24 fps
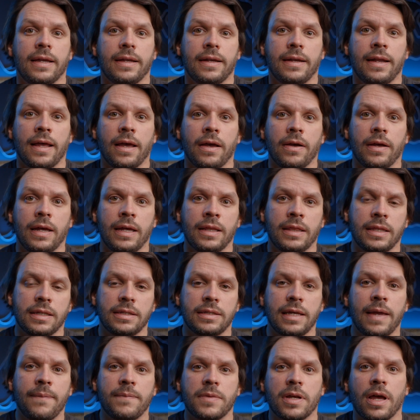Now, at the
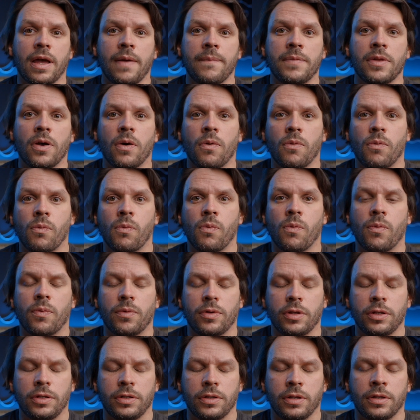same time, though,
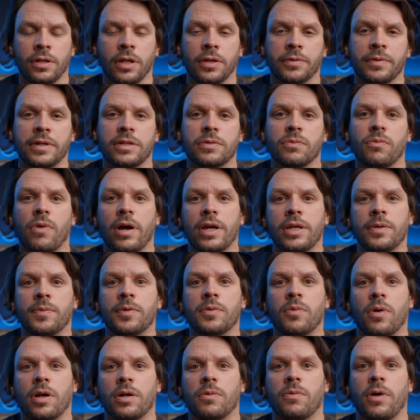another reason why you
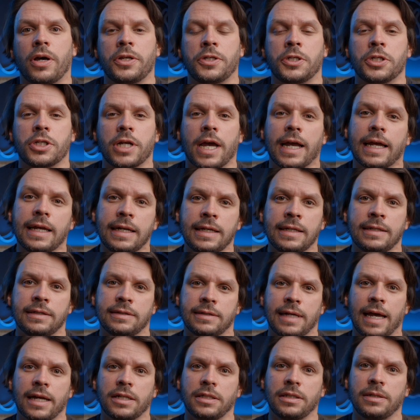would want to wash your jacket
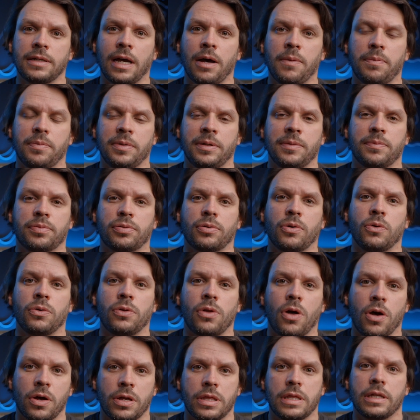is actually helping
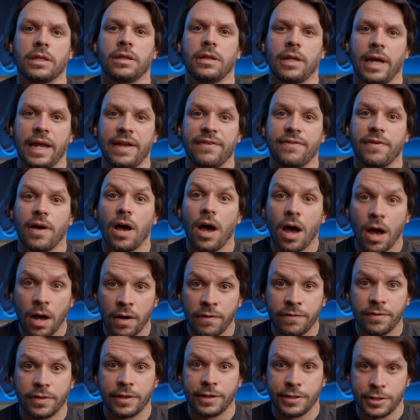prolong the life
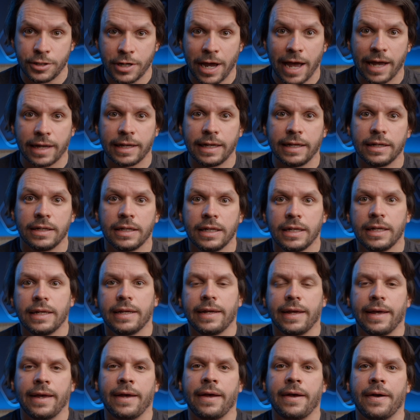of the jacket.
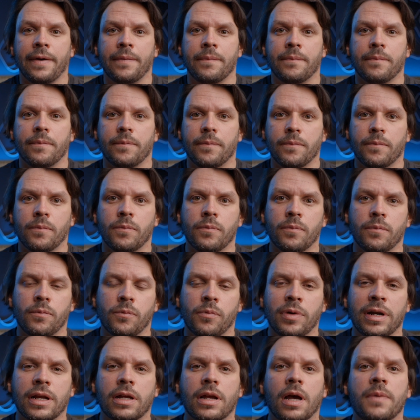
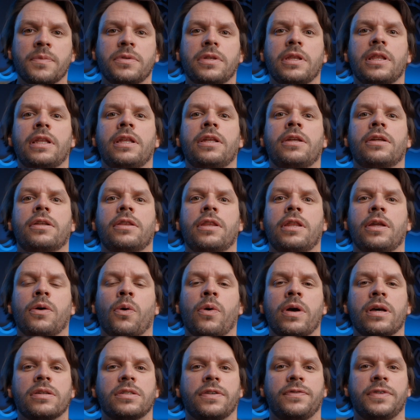When it comes to the
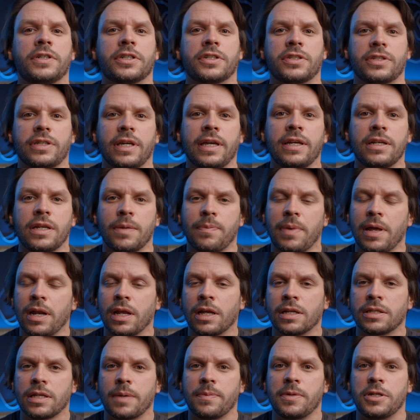oils of your skin,
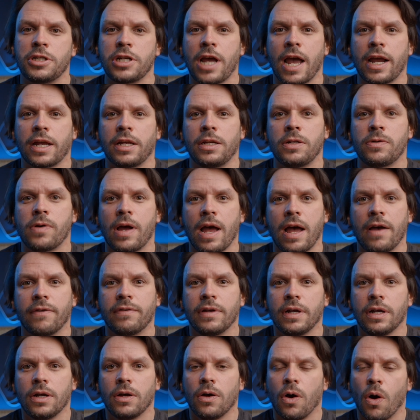depending on the type of jacket you have,
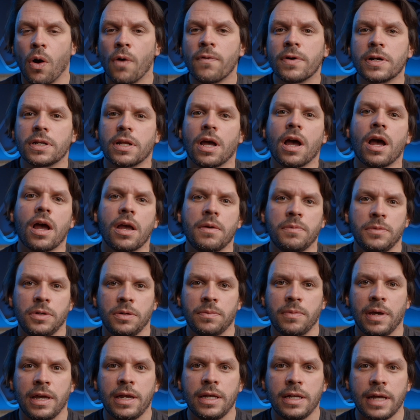over time,
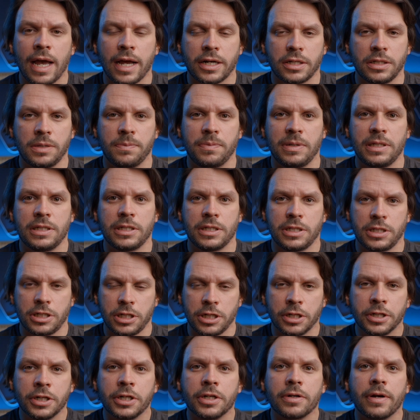you may actually be
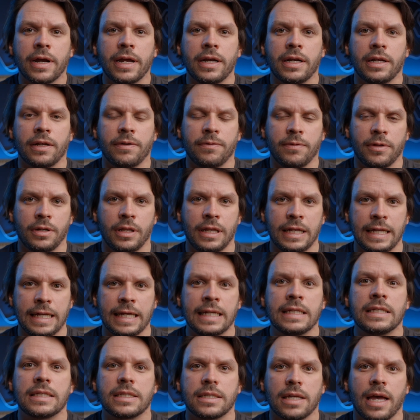deteriorating the
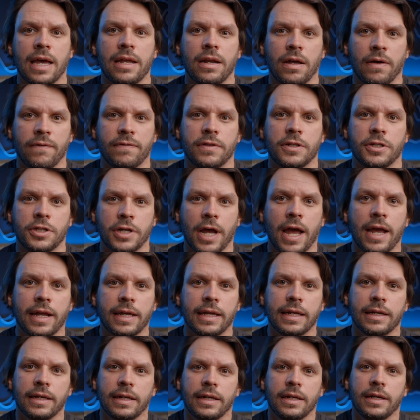inside of the
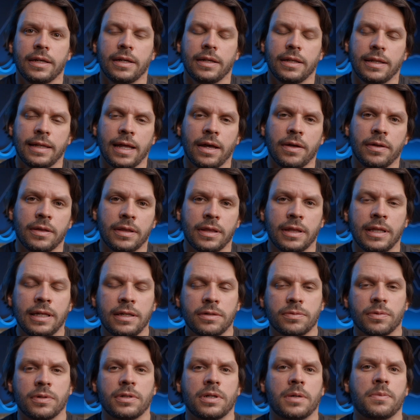jacket. Now,
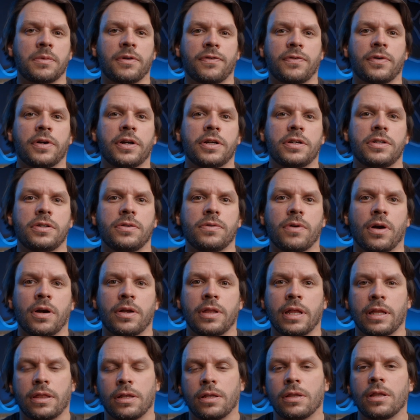these ones I'm referring to are
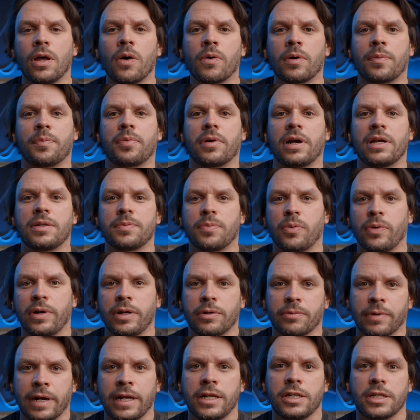like the lower price
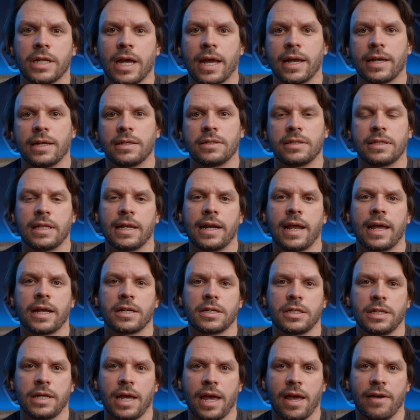point rain jackets that
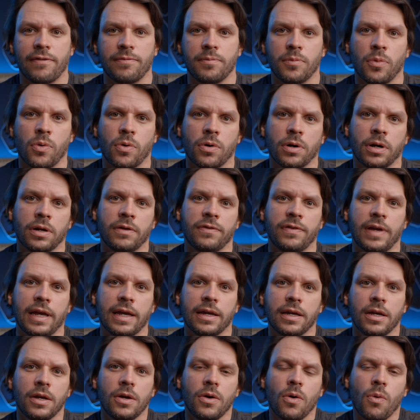actually have more of
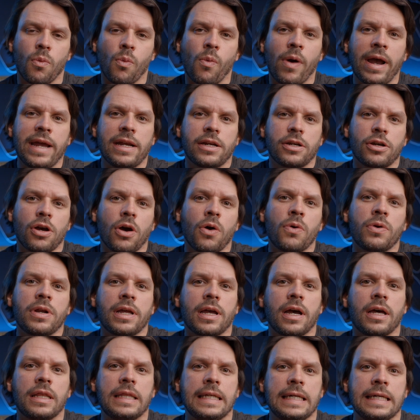a white
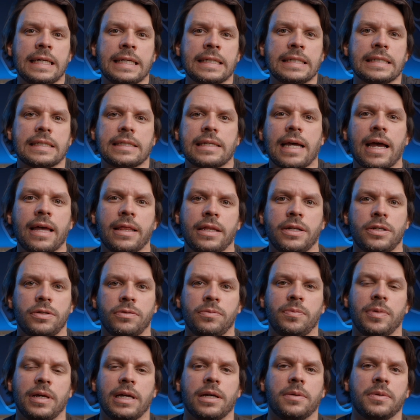coating on the inside that
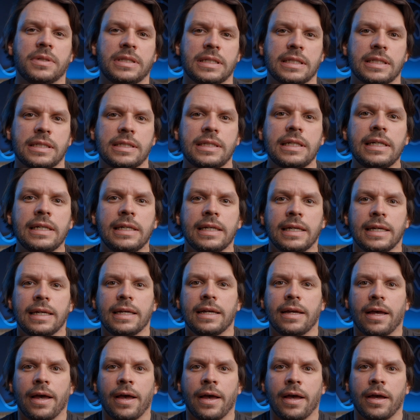you'd be able to see.
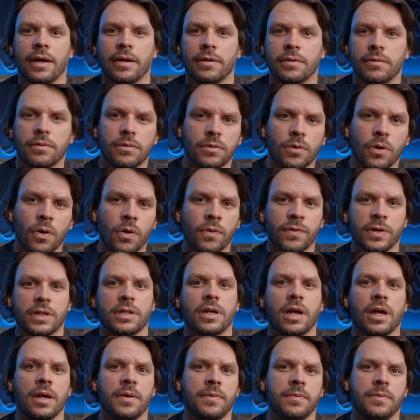Over
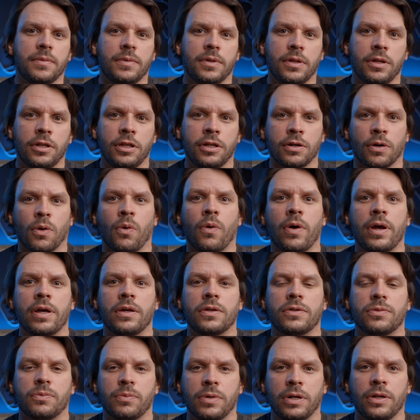time, your
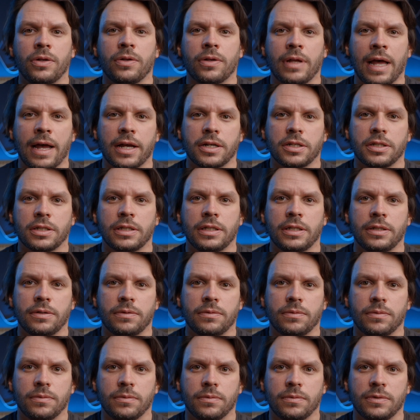oils will actually
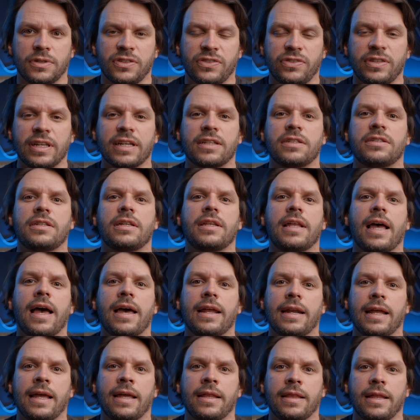stick to
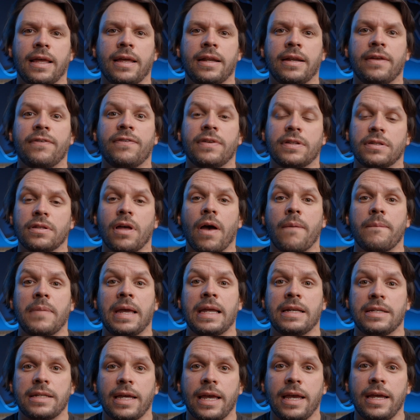that, and then if it's not
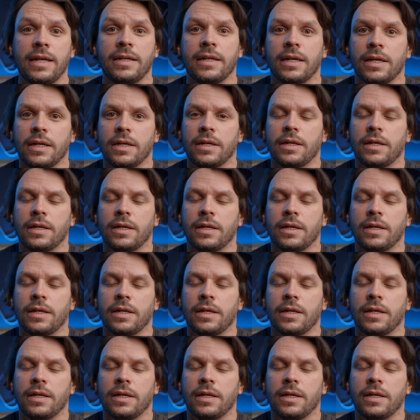maintained,